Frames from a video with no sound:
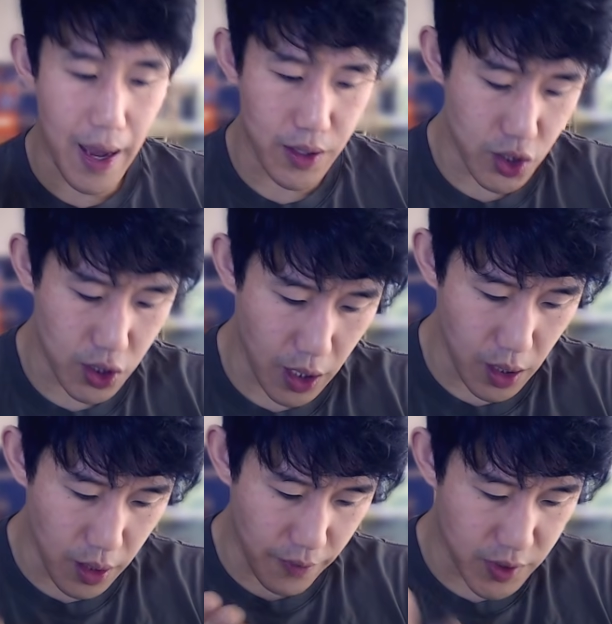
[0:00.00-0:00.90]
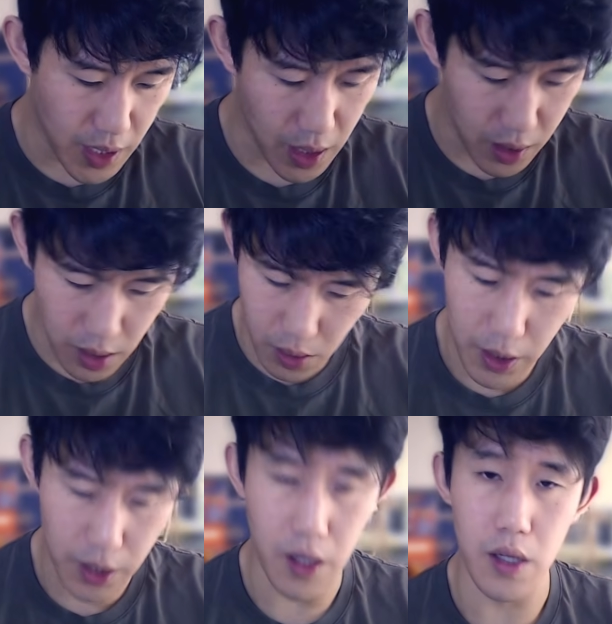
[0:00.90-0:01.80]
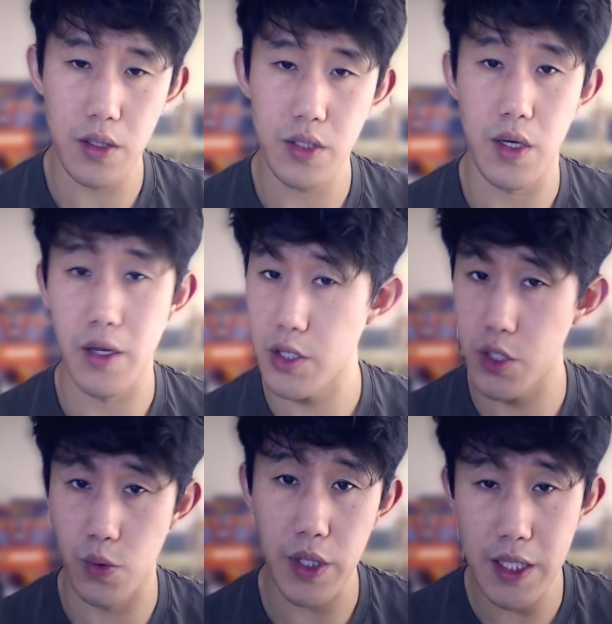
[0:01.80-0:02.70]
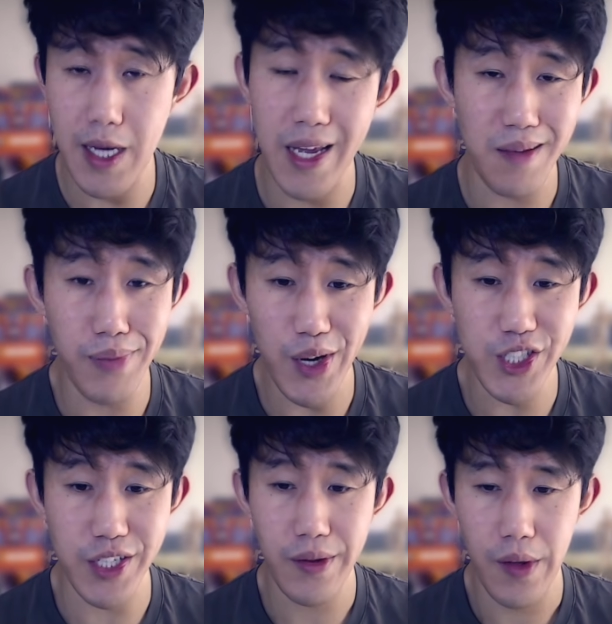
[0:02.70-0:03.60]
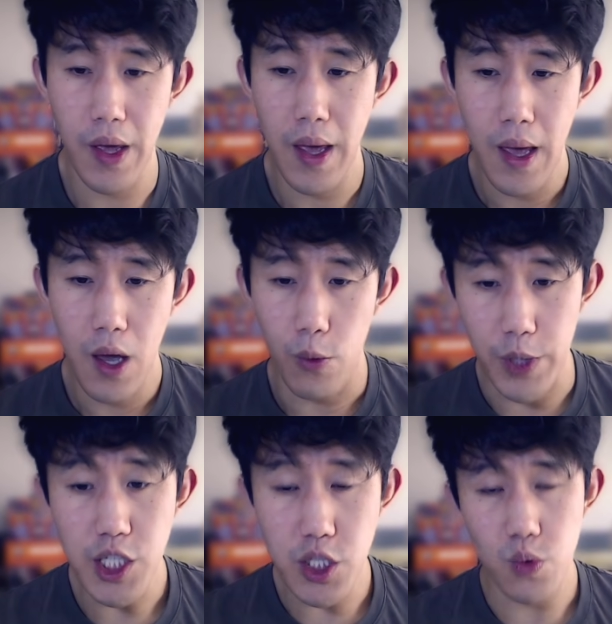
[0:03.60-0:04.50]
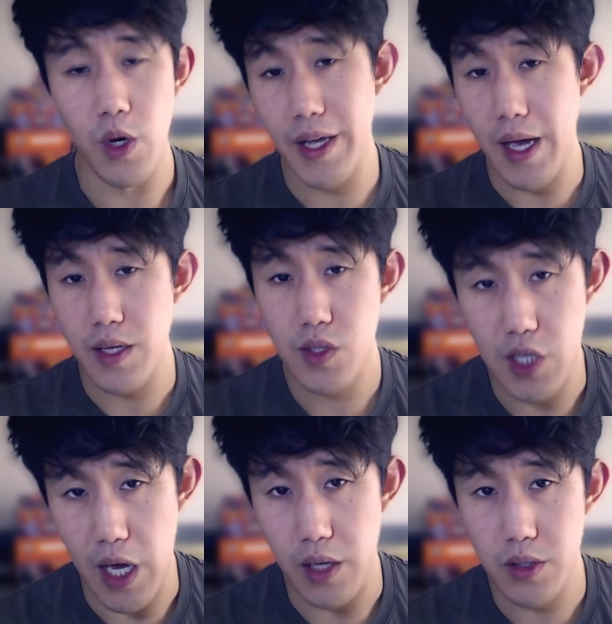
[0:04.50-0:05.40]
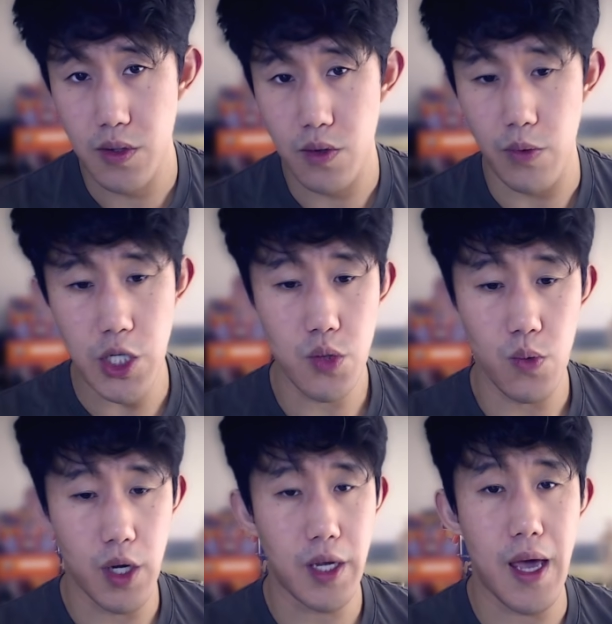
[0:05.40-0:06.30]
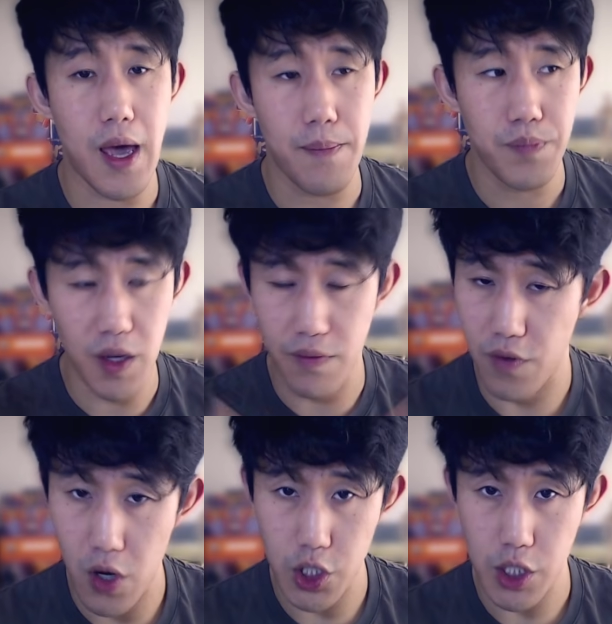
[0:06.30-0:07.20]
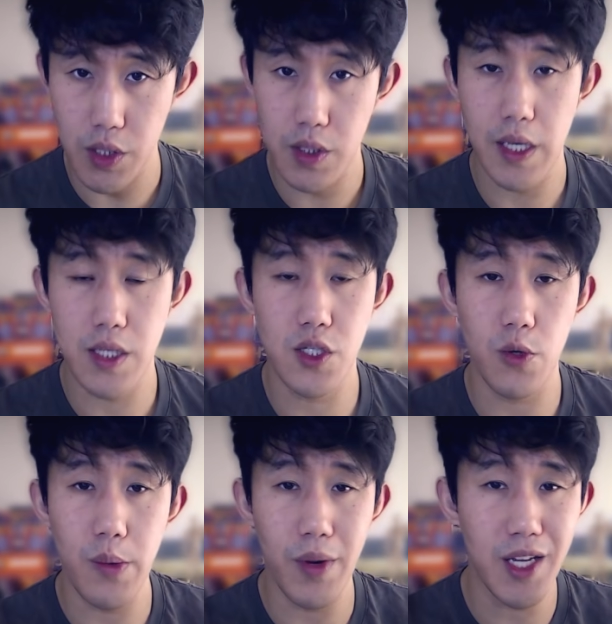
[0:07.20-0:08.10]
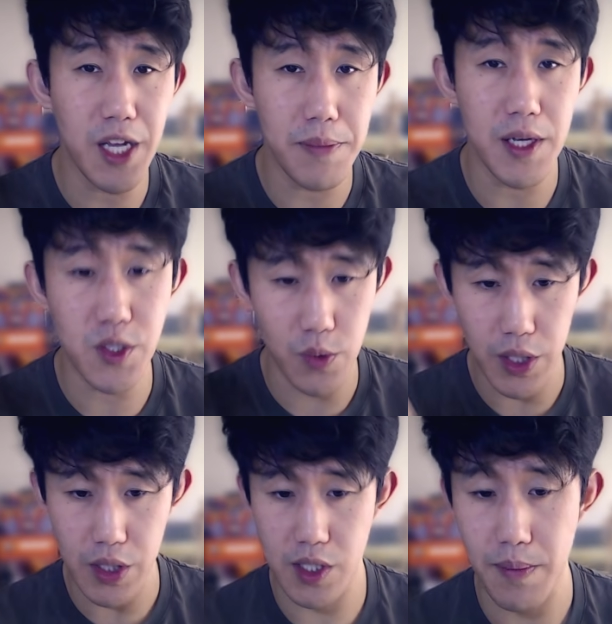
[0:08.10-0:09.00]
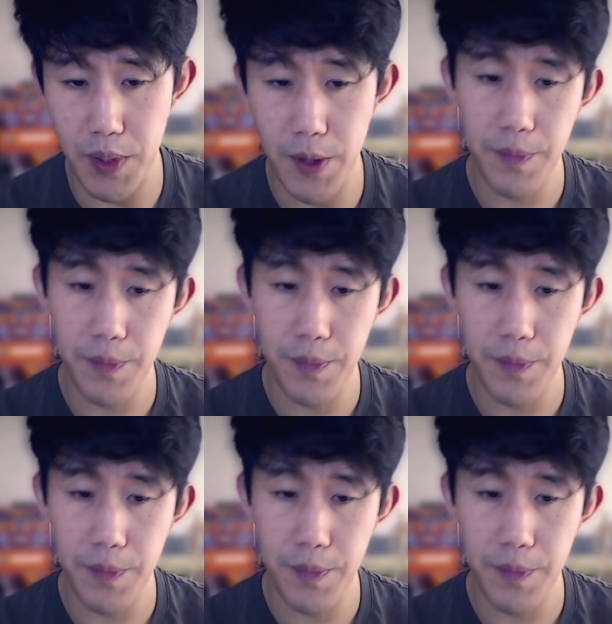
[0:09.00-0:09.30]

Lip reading: a scale of $10 to $30 on this really tiny budget, we just want to get sales. We just want to get conversions. And so we want to keep things really simple.